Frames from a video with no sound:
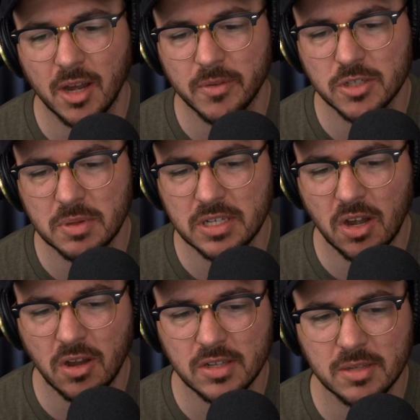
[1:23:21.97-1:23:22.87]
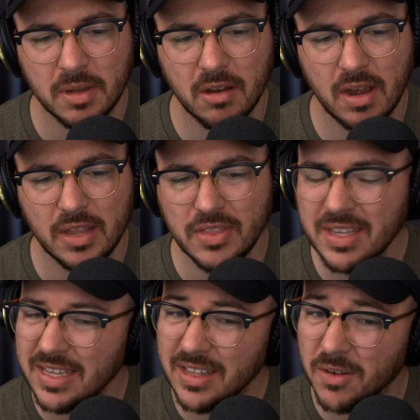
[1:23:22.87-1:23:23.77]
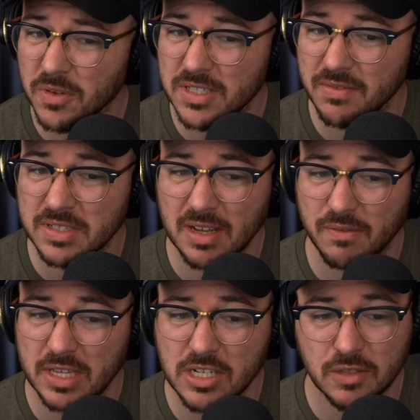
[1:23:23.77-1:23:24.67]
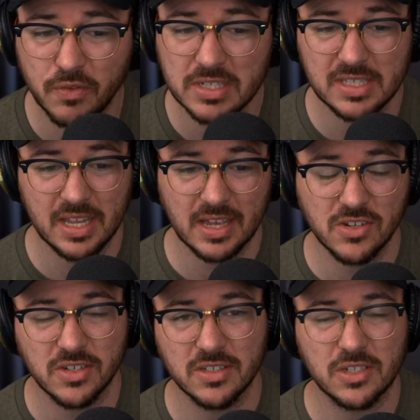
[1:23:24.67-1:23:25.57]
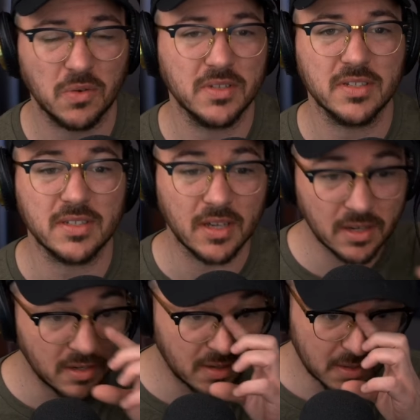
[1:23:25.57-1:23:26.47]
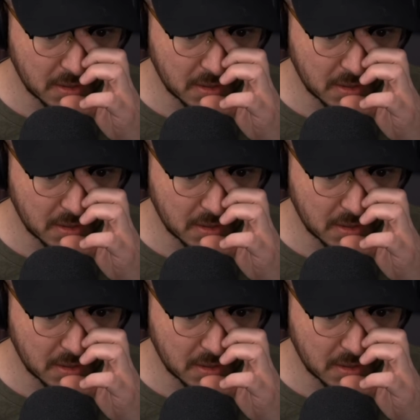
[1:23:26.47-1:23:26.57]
There's been talks about, I think Elon once even said, if they just face the engines towards the sun,